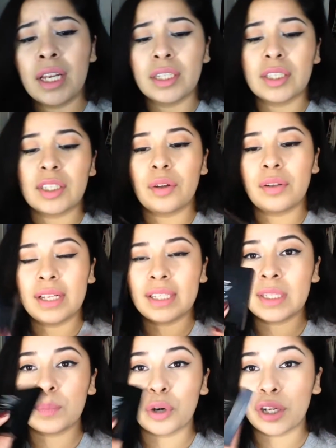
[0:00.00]
So this
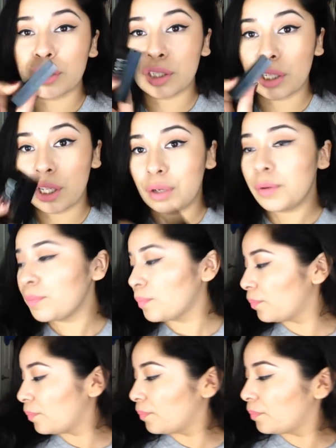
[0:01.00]
is Bronze Glow,
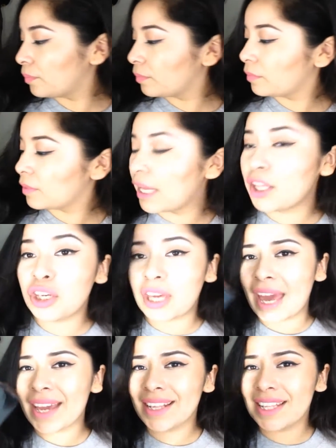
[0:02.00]
and you
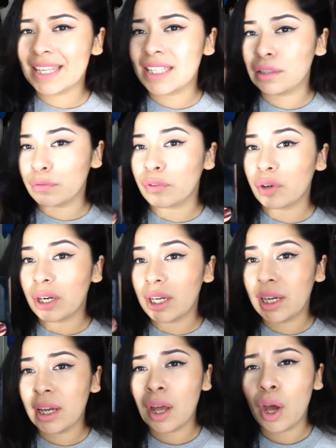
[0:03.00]
can get it at Sephora
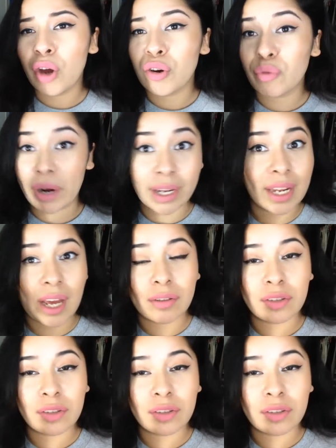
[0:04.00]
right now.